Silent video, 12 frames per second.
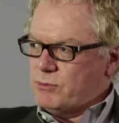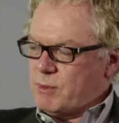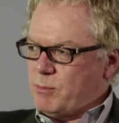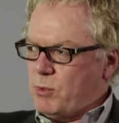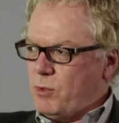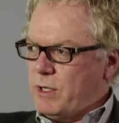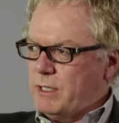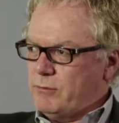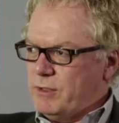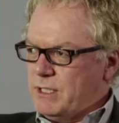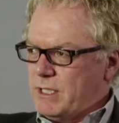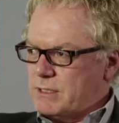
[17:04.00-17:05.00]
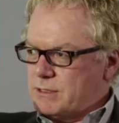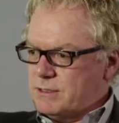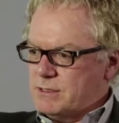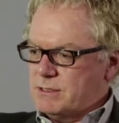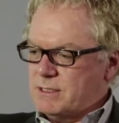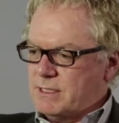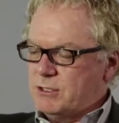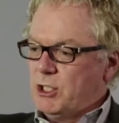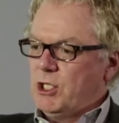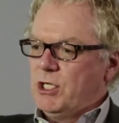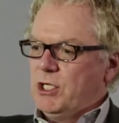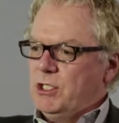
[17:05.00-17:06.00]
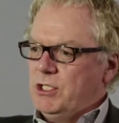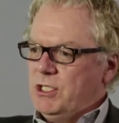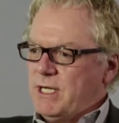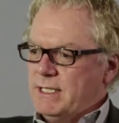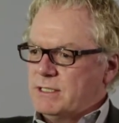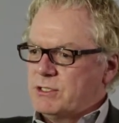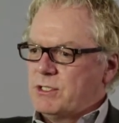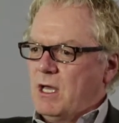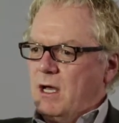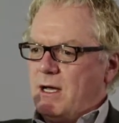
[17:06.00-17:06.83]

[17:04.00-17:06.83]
to a point, Reed Hastings said, yikes,